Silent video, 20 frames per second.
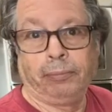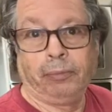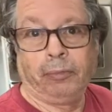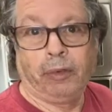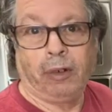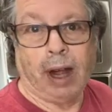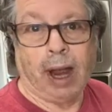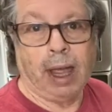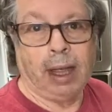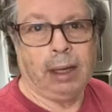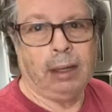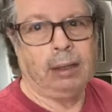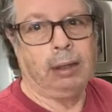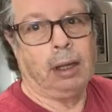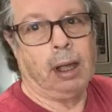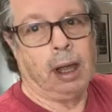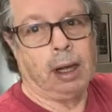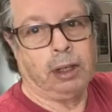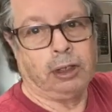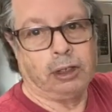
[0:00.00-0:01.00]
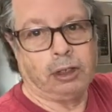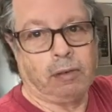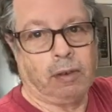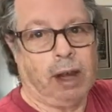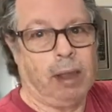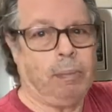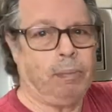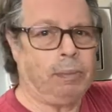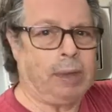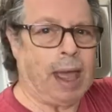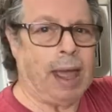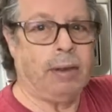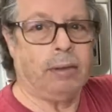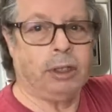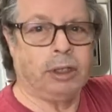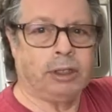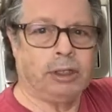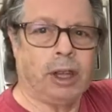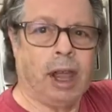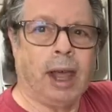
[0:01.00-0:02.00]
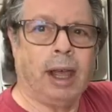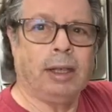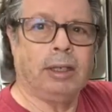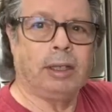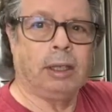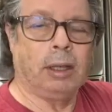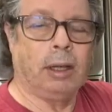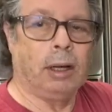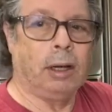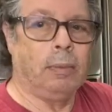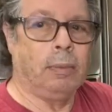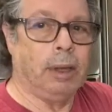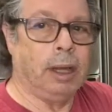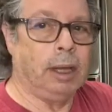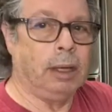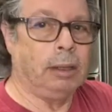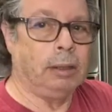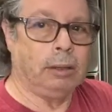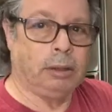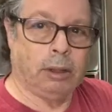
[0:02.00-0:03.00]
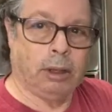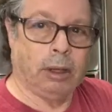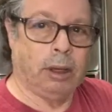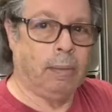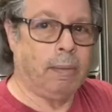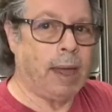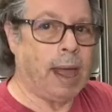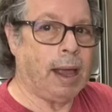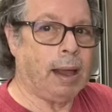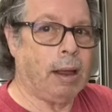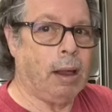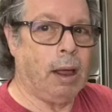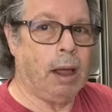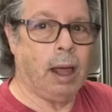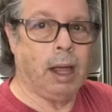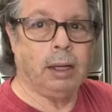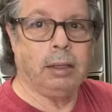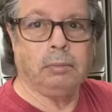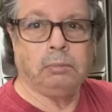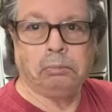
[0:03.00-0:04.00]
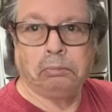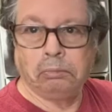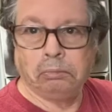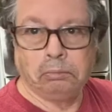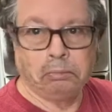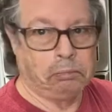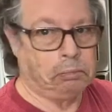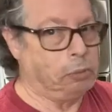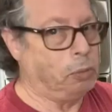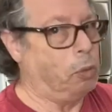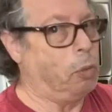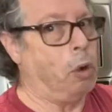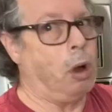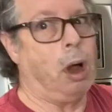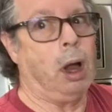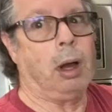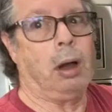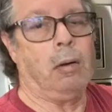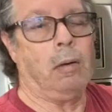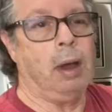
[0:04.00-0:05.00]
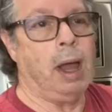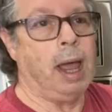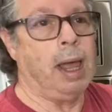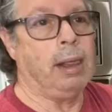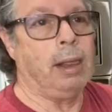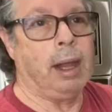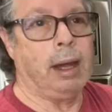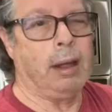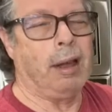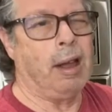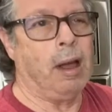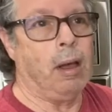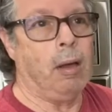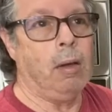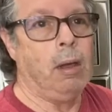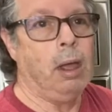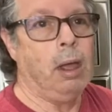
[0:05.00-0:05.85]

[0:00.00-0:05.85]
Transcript: right? Kind of scrape down the sides a little bit, turn it back on, walk away, let it go.